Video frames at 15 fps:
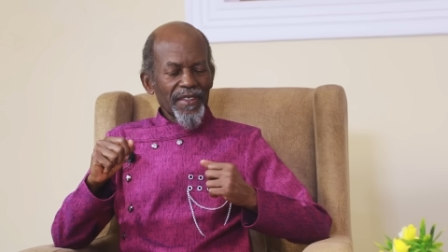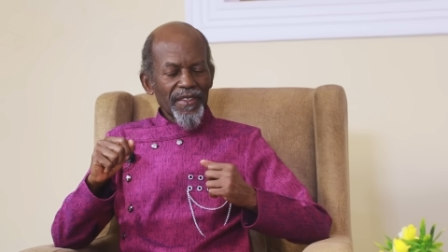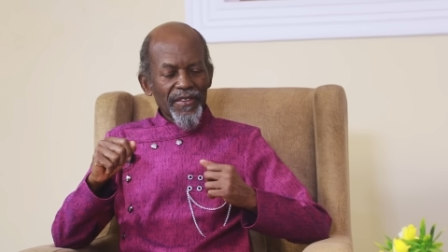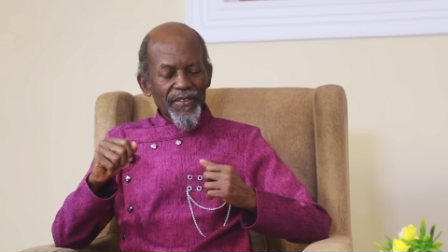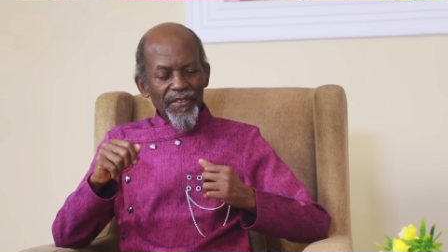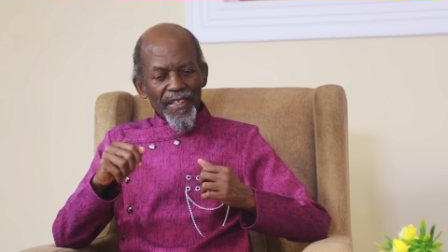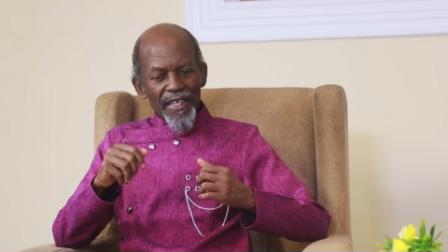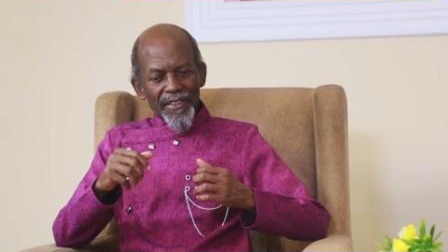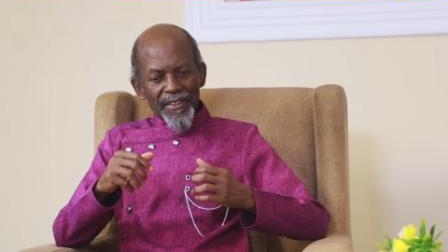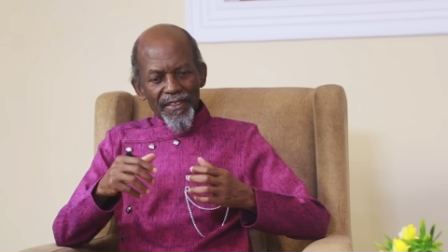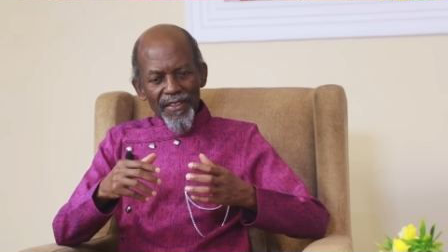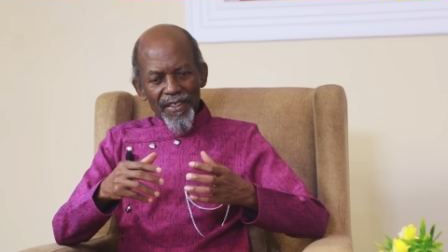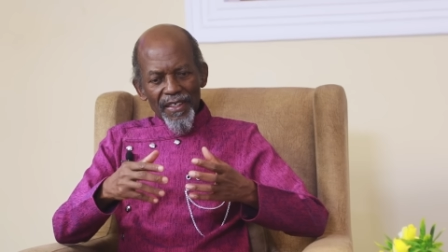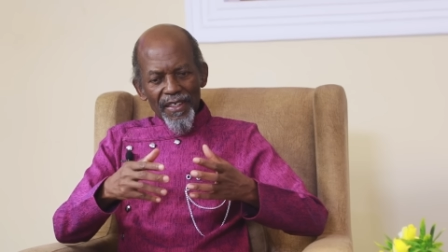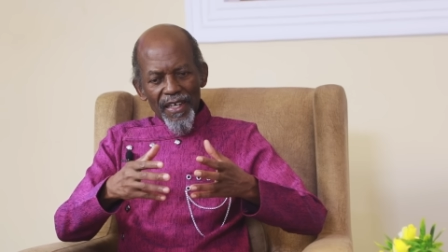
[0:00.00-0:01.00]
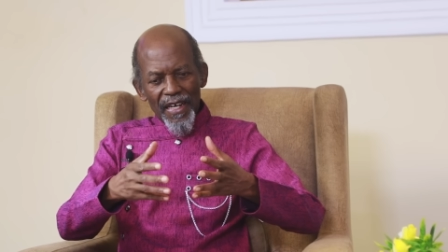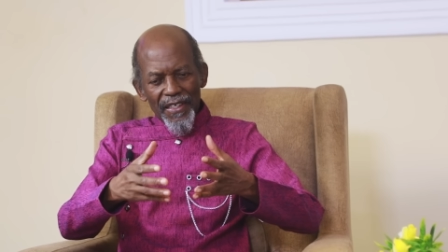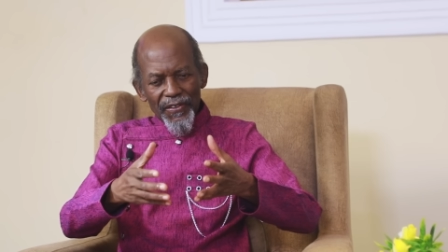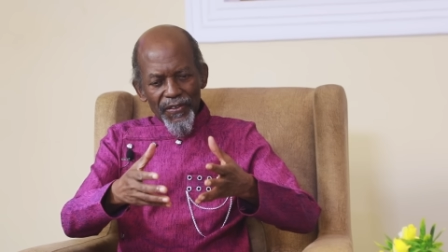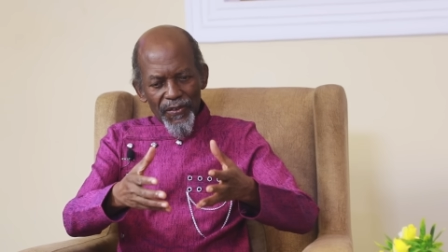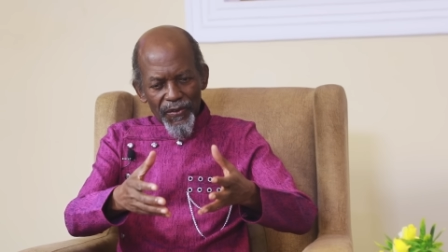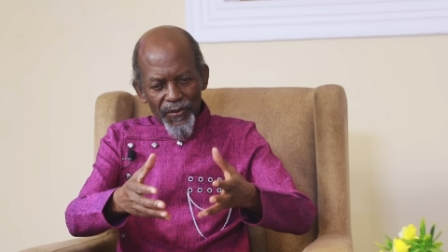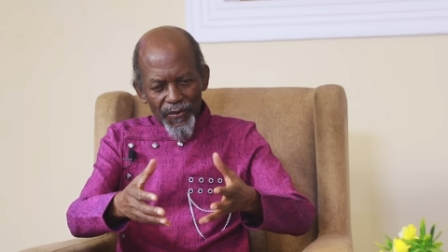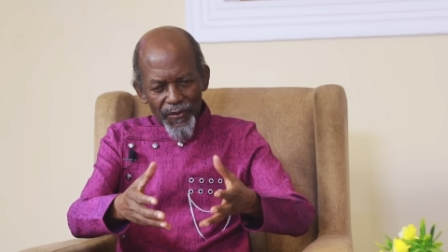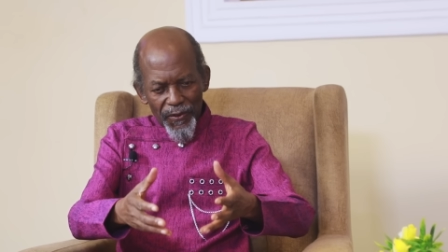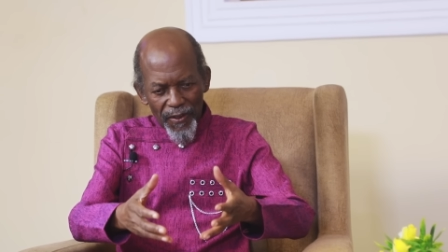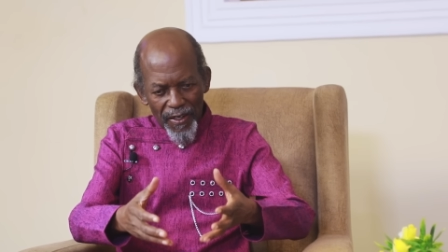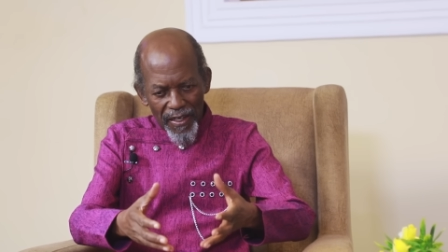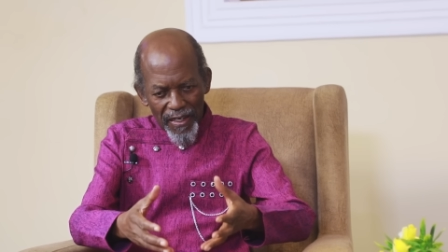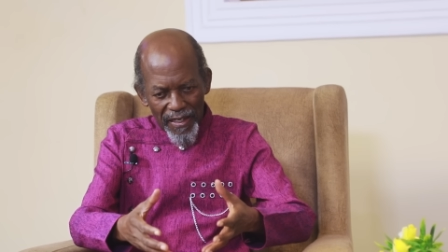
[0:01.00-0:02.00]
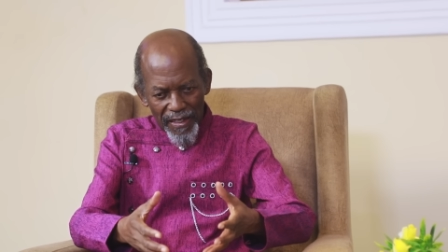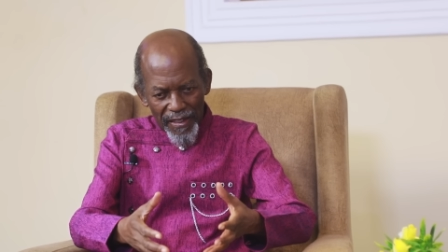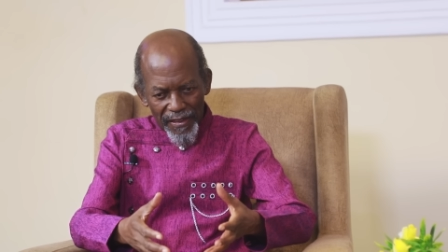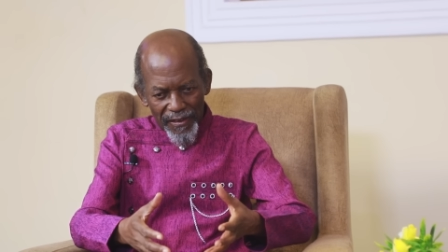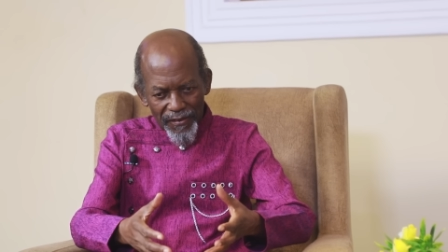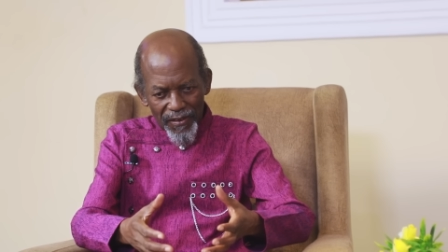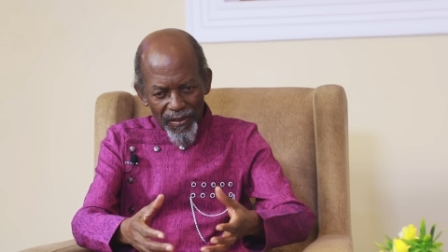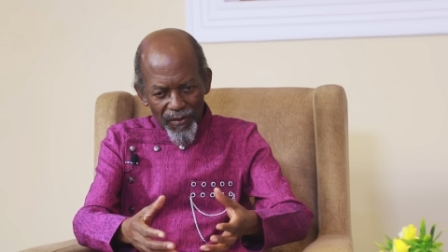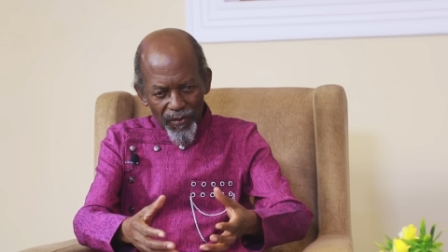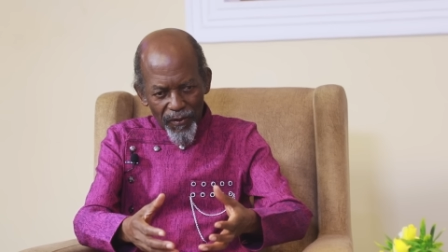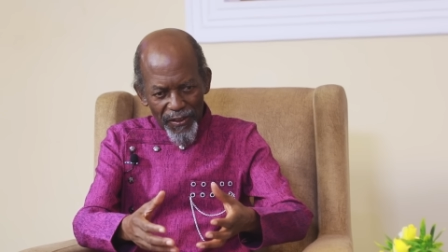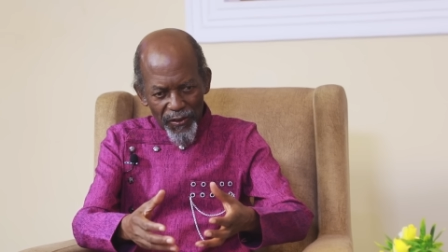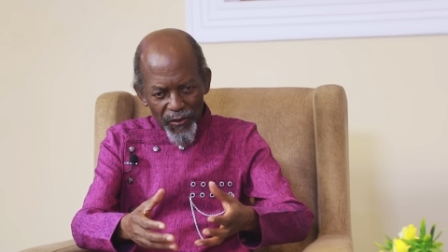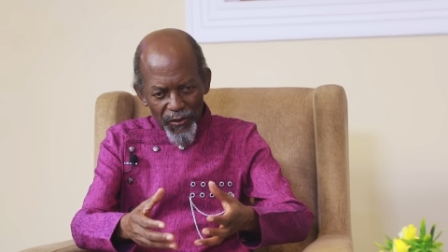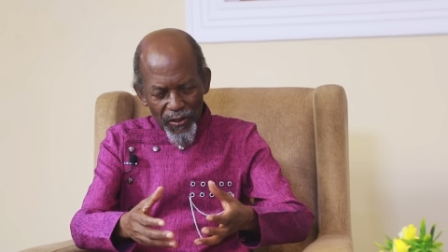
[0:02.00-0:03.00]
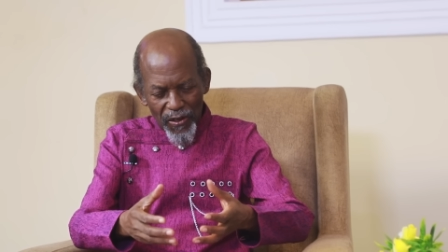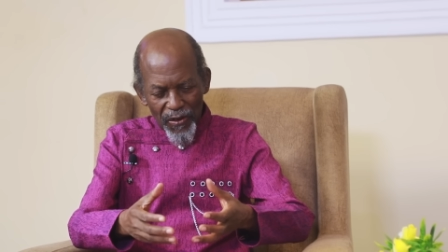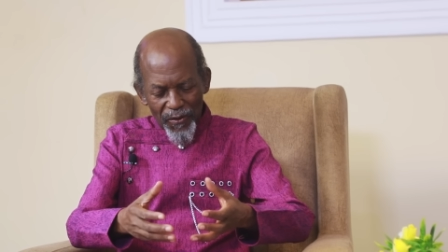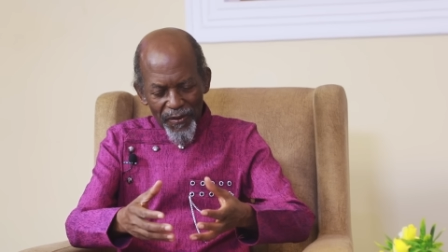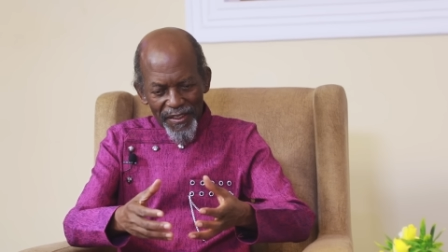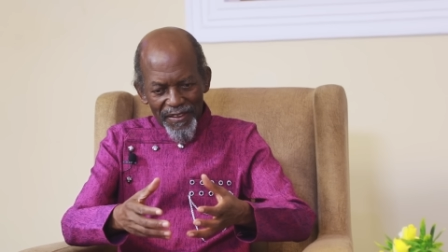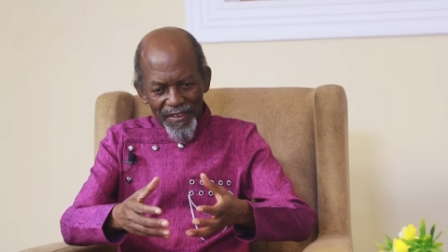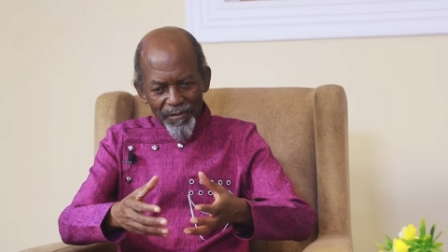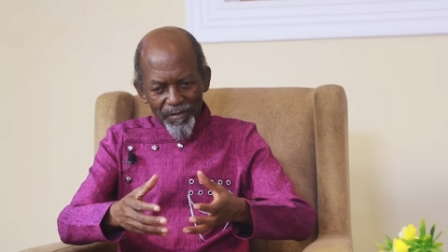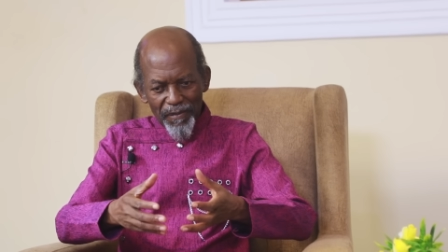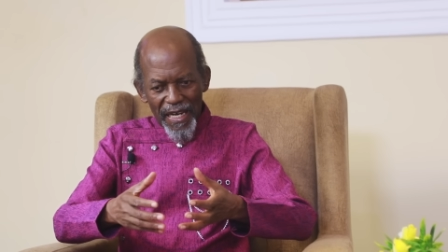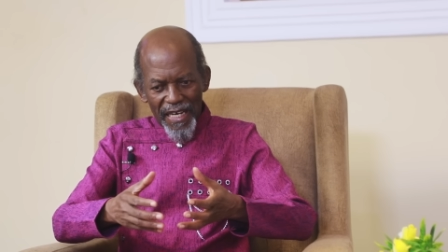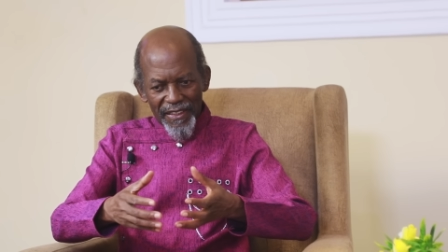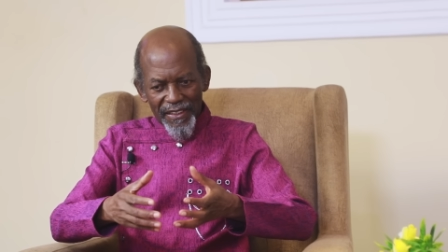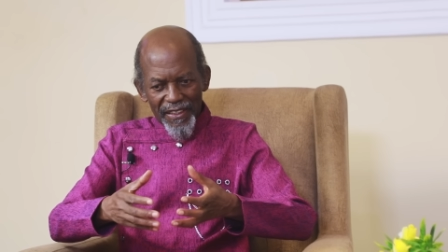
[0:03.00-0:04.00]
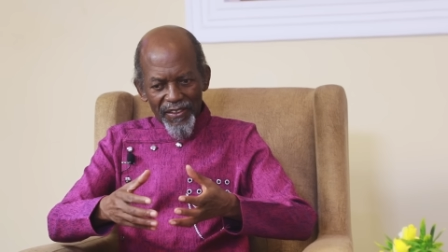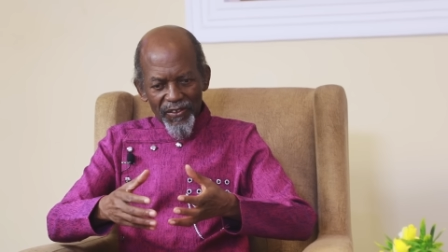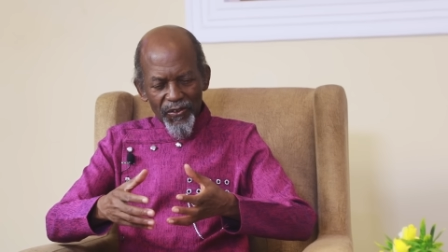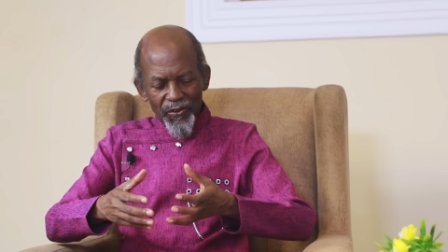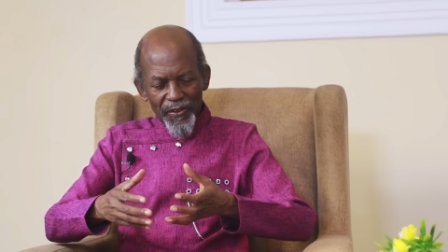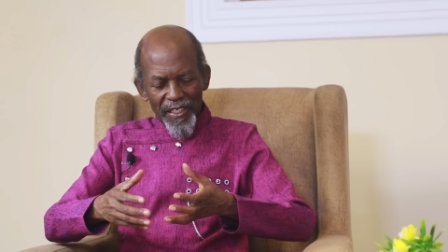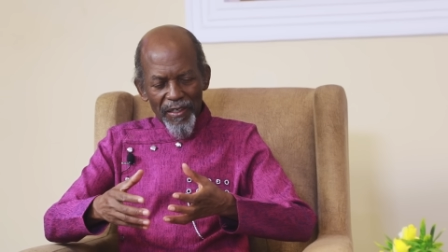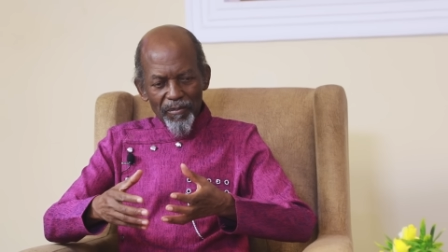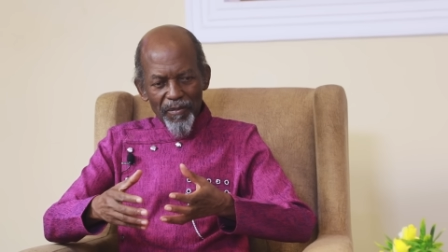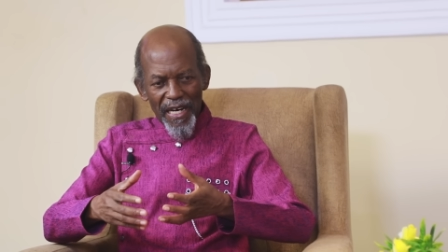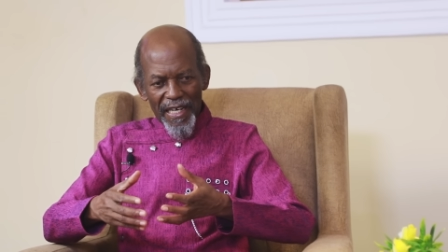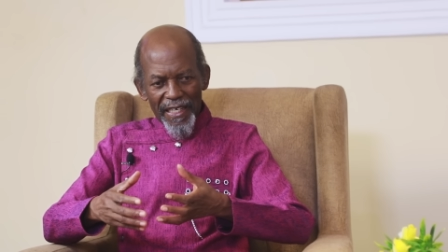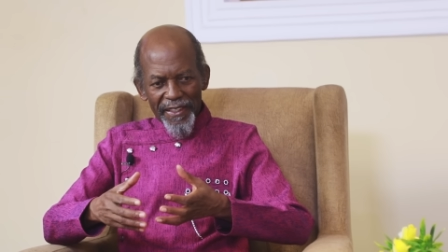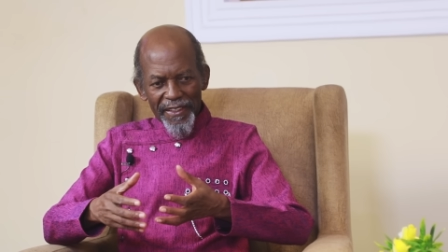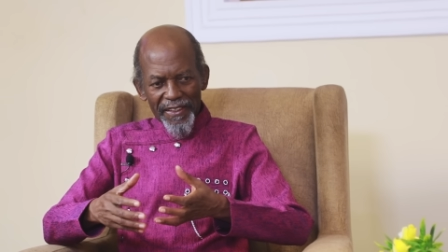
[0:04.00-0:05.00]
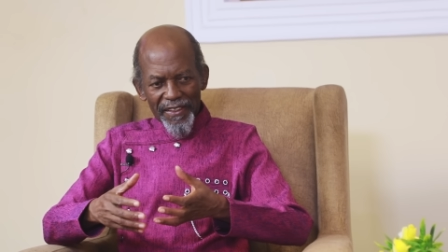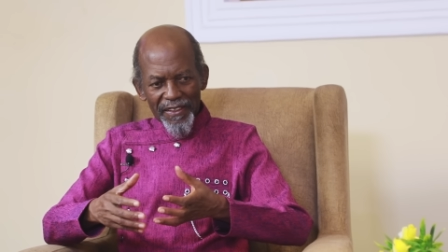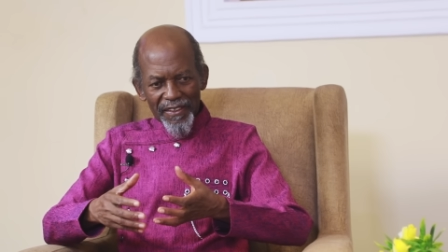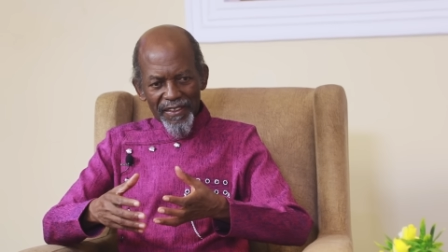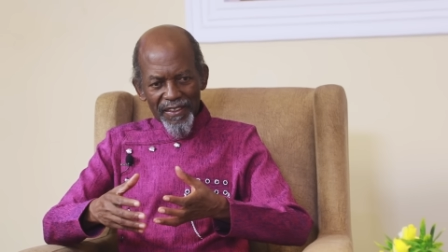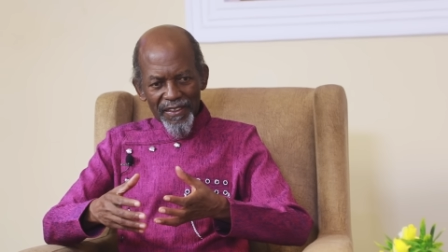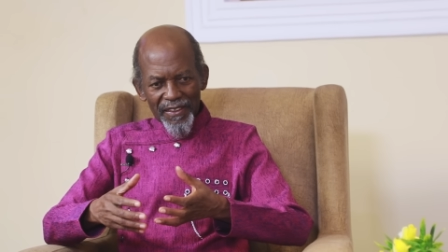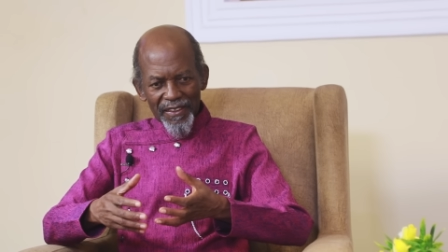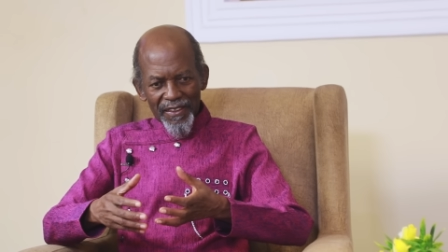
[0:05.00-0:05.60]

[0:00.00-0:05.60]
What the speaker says: is that as you are withdrawing back into the mind.